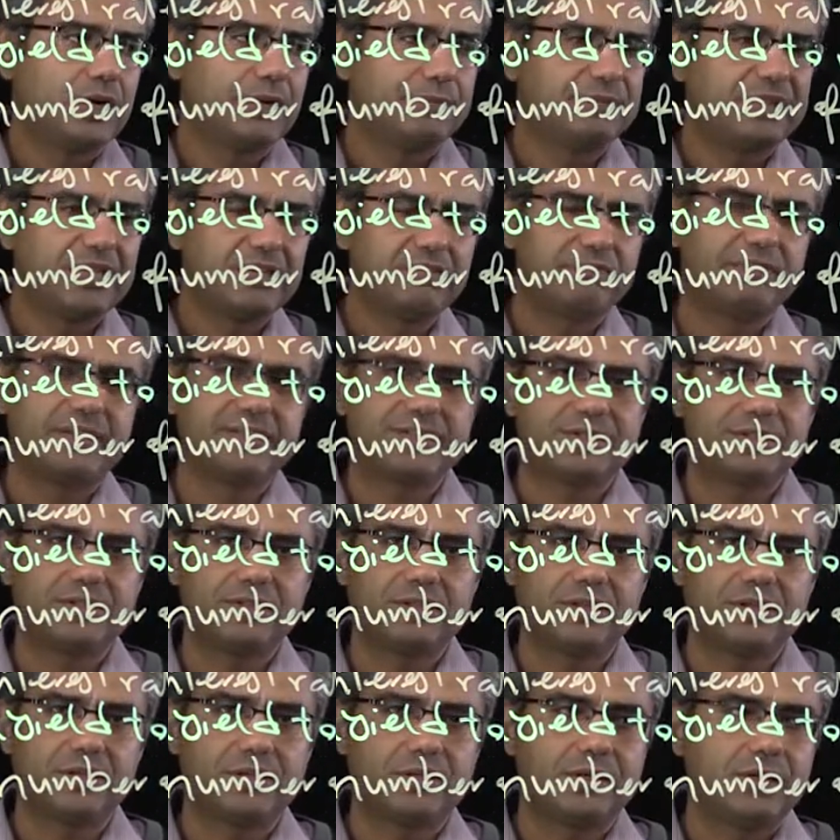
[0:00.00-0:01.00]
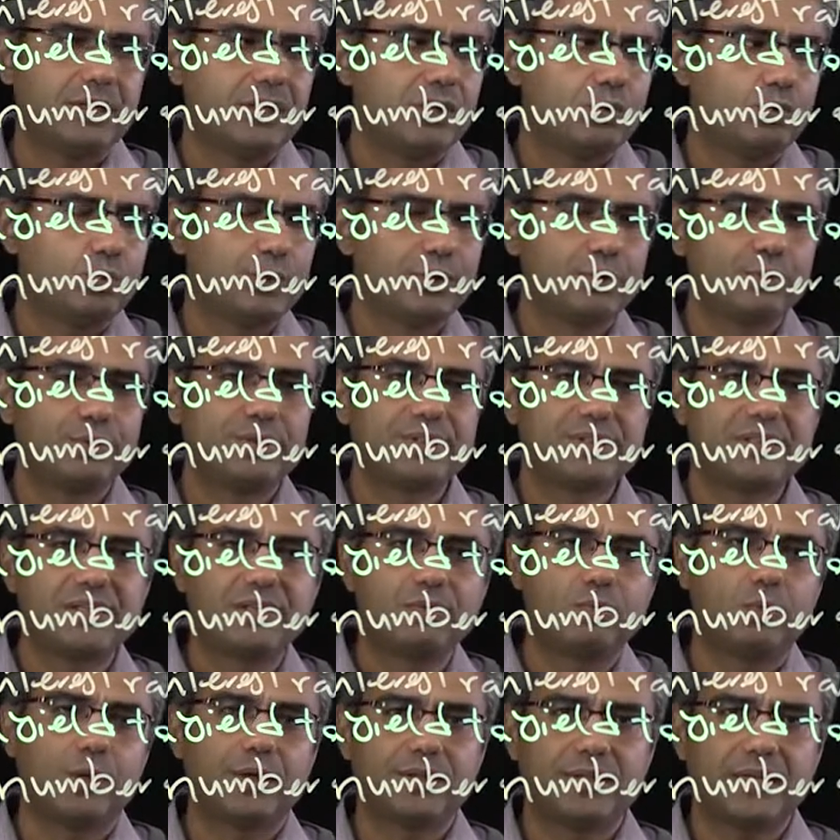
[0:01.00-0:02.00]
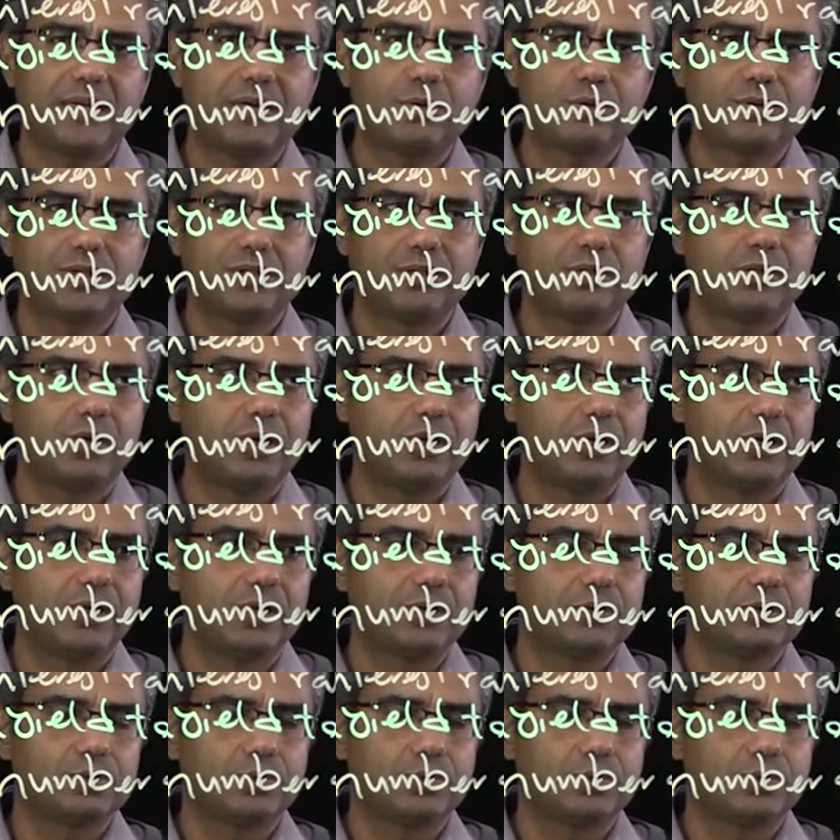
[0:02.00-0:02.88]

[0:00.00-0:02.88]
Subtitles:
the investor will receive $1,000.